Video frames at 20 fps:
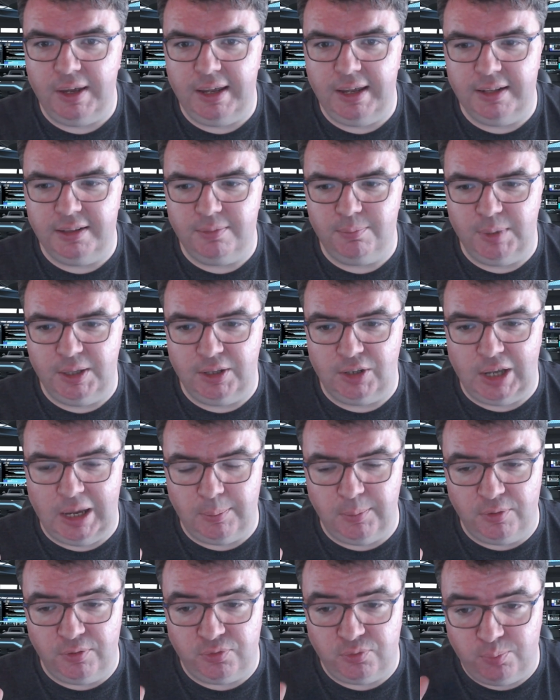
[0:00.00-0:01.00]
in by the
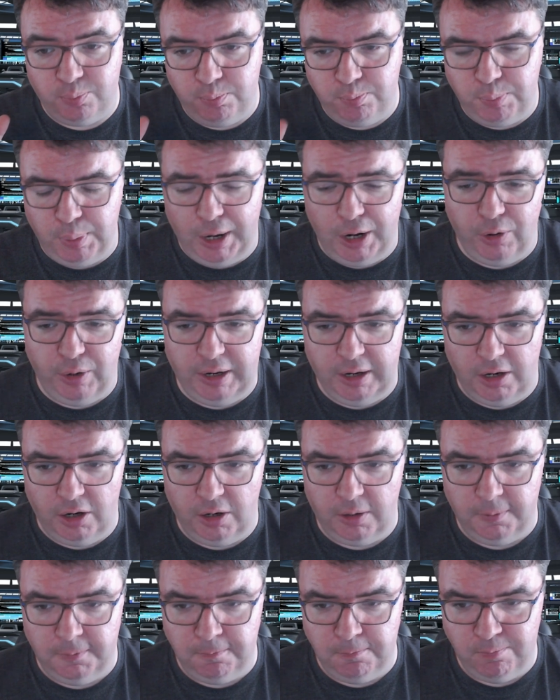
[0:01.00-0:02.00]
time of
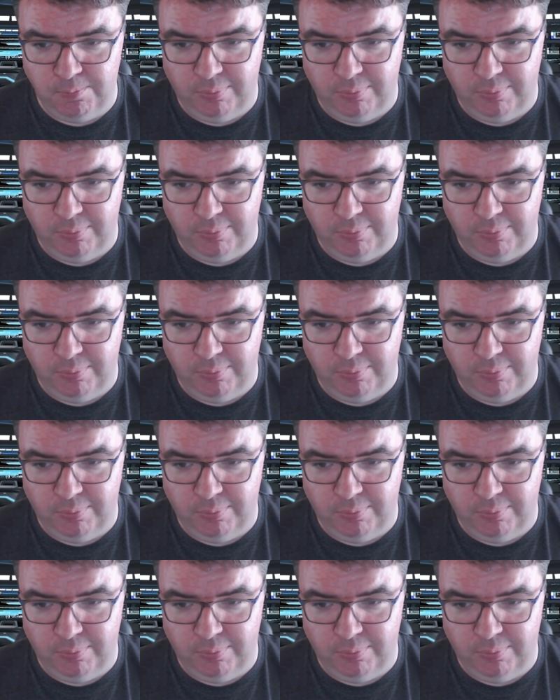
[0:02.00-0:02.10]
Barrayar